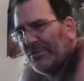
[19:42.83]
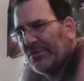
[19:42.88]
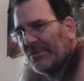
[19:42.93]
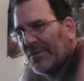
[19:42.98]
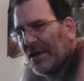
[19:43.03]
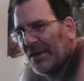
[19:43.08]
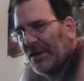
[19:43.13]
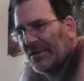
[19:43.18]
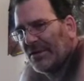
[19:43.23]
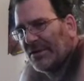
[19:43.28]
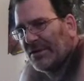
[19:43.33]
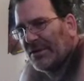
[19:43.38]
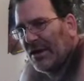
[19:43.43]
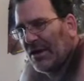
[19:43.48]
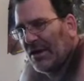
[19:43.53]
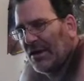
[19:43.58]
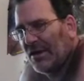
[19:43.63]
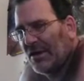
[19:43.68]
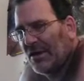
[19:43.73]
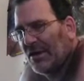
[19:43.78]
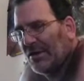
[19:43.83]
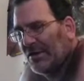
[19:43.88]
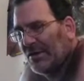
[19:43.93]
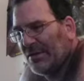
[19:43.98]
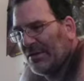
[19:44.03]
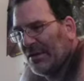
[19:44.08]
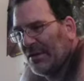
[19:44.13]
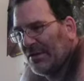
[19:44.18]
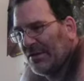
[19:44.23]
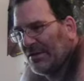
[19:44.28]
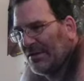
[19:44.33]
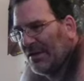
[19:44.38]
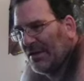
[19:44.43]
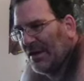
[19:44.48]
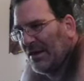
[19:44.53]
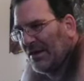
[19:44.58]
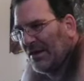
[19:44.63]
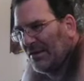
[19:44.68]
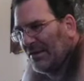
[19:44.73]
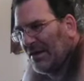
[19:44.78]
because
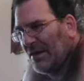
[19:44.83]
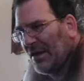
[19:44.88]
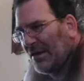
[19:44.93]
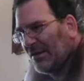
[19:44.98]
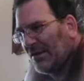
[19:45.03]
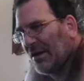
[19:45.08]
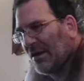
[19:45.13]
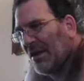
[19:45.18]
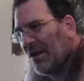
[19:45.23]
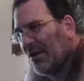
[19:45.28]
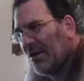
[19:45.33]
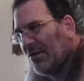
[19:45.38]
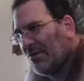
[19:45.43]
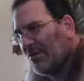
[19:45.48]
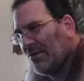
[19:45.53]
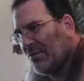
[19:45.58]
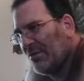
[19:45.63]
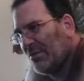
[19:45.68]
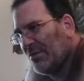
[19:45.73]
it's at a low.